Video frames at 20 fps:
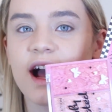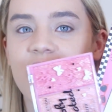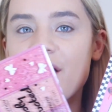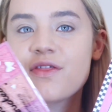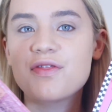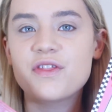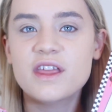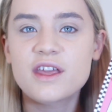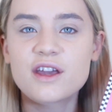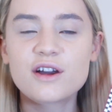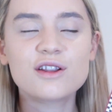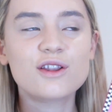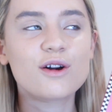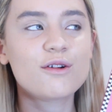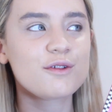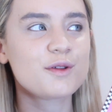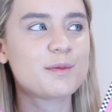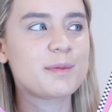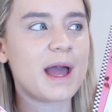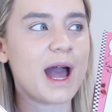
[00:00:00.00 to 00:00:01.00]
I think it'll
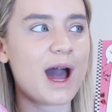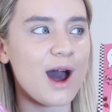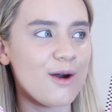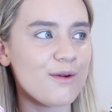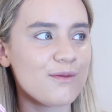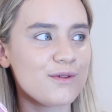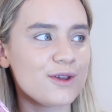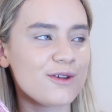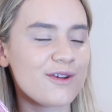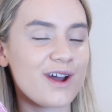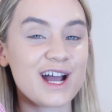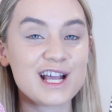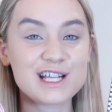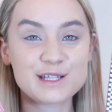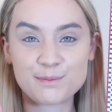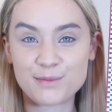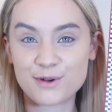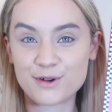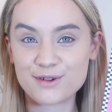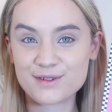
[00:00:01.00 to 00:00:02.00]
already be out for you guys,
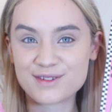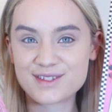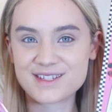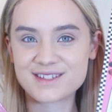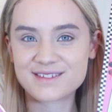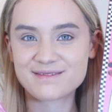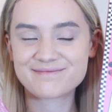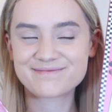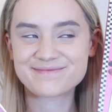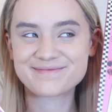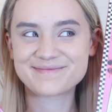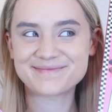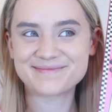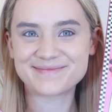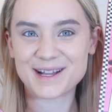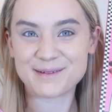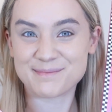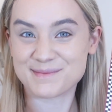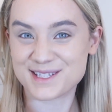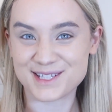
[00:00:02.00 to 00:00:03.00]
but
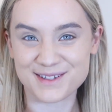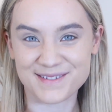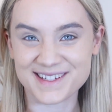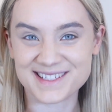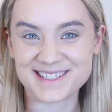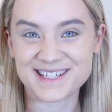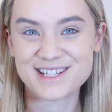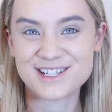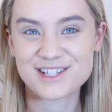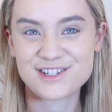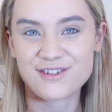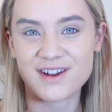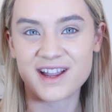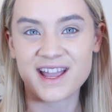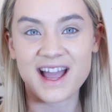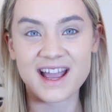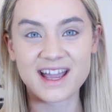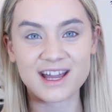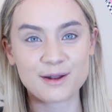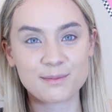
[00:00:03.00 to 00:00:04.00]
I'm so excited to try it.
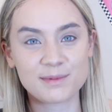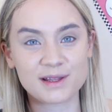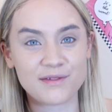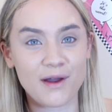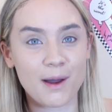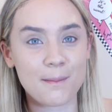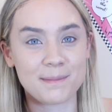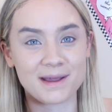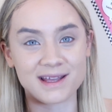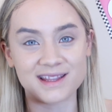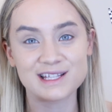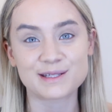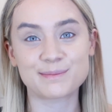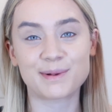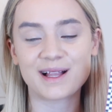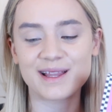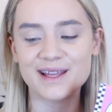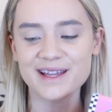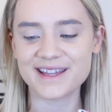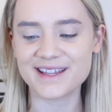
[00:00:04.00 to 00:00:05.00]
I cannot believe how big this
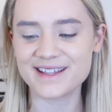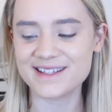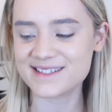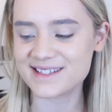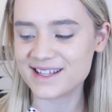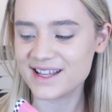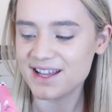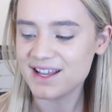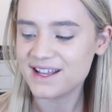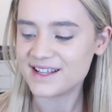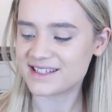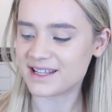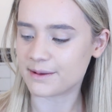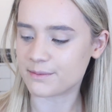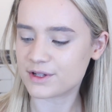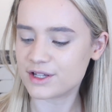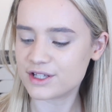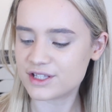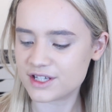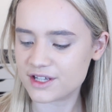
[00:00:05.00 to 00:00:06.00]
palette is. So yeah,
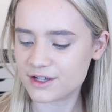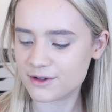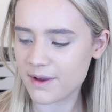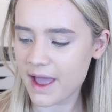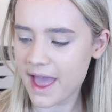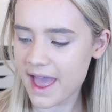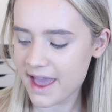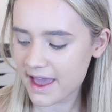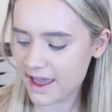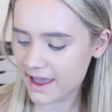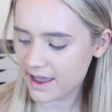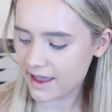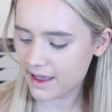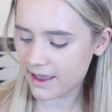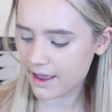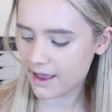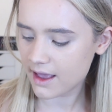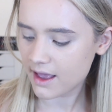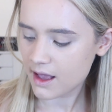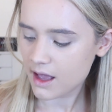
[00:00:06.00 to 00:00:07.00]
I'm going to do
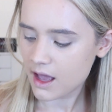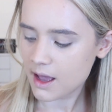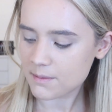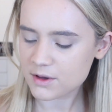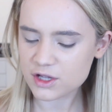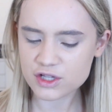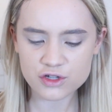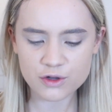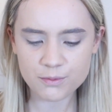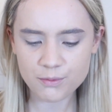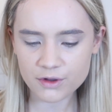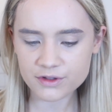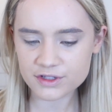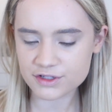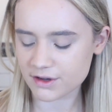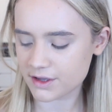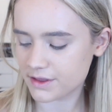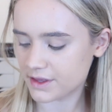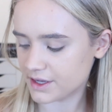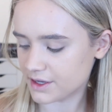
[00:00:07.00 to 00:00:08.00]
a bronzer,
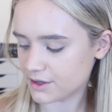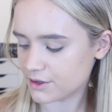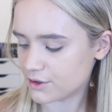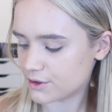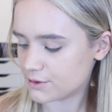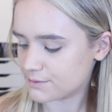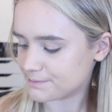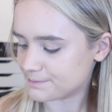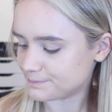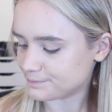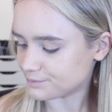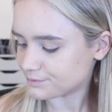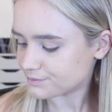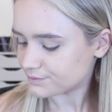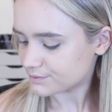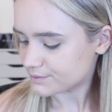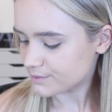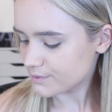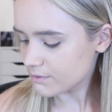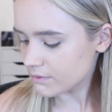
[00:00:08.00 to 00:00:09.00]
I think.
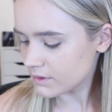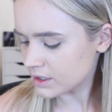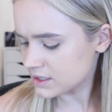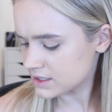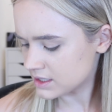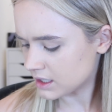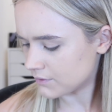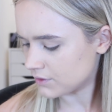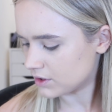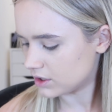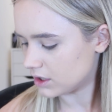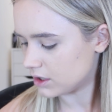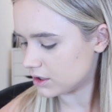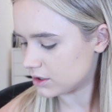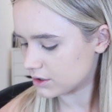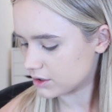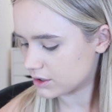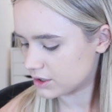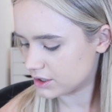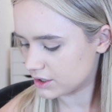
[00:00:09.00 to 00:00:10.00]
Let's have a look.
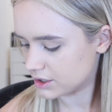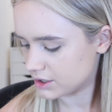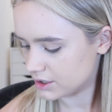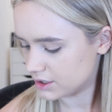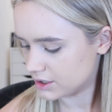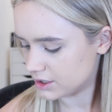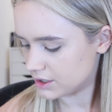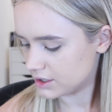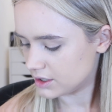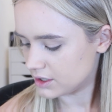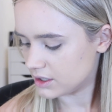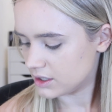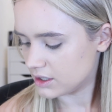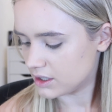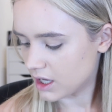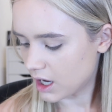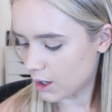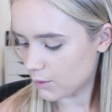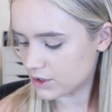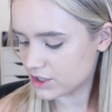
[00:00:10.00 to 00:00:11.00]

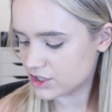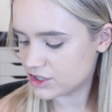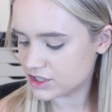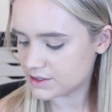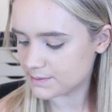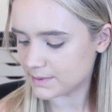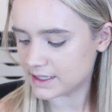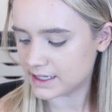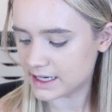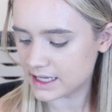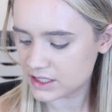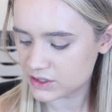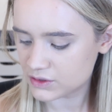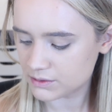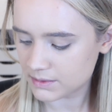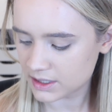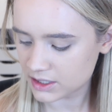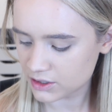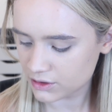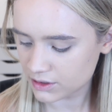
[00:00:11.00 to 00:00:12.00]
I'm going to use my NYX
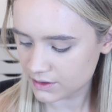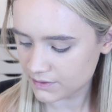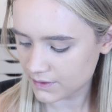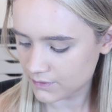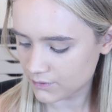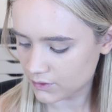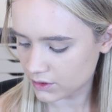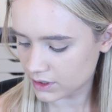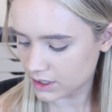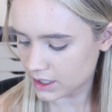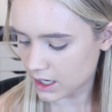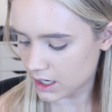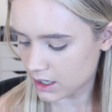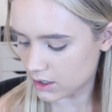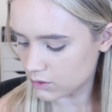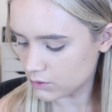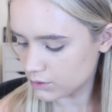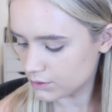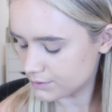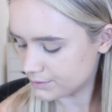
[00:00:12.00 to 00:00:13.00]
one, but I don't know if I've got it
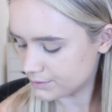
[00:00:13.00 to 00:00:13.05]
out.